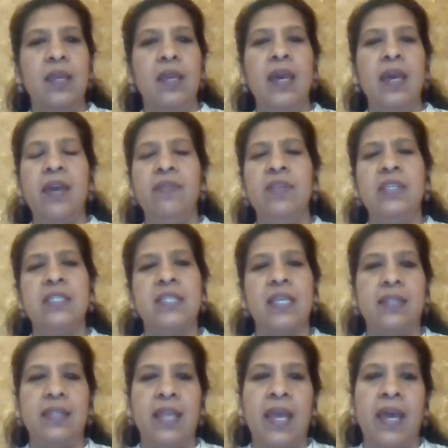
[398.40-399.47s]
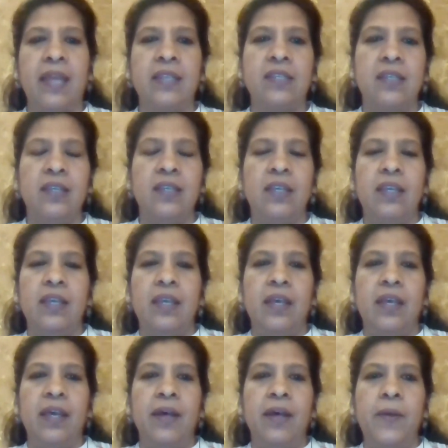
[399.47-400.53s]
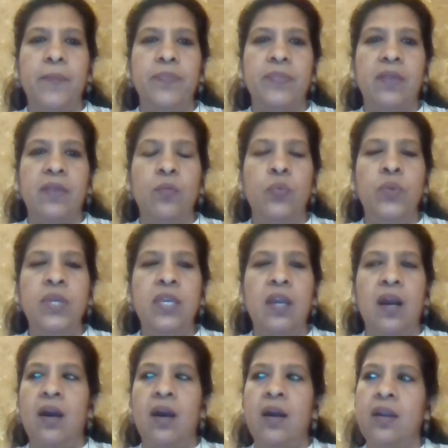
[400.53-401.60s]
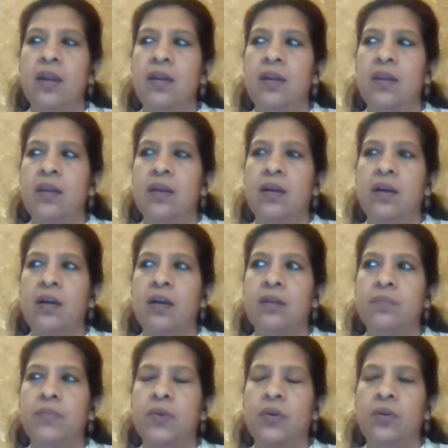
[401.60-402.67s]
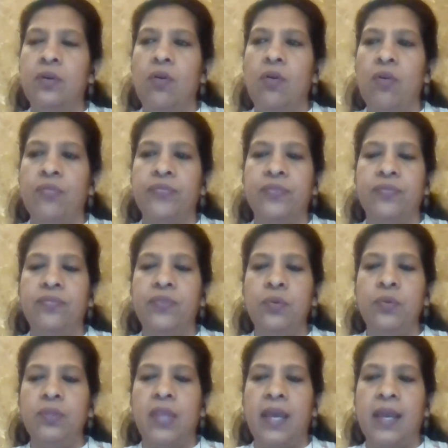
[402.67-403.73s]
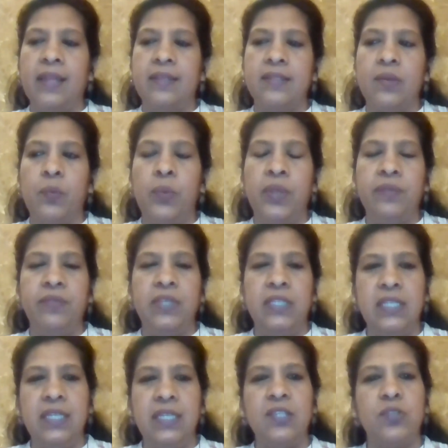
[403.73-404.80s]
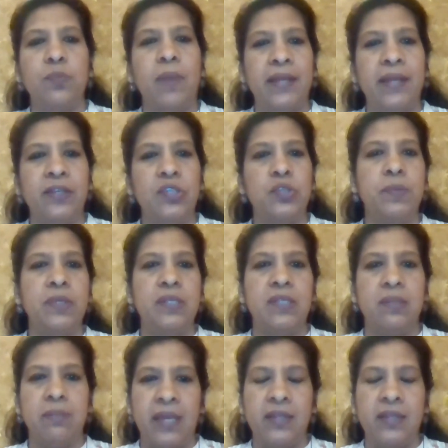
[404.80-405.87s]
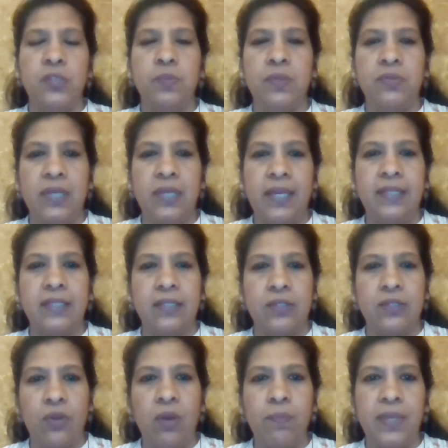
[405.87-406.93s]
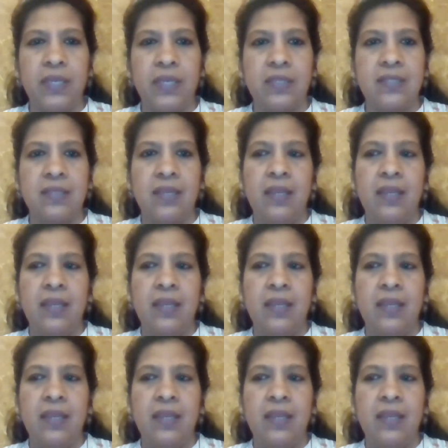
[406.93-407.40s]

Having said that, we are of the view that when we teach management and management related topics,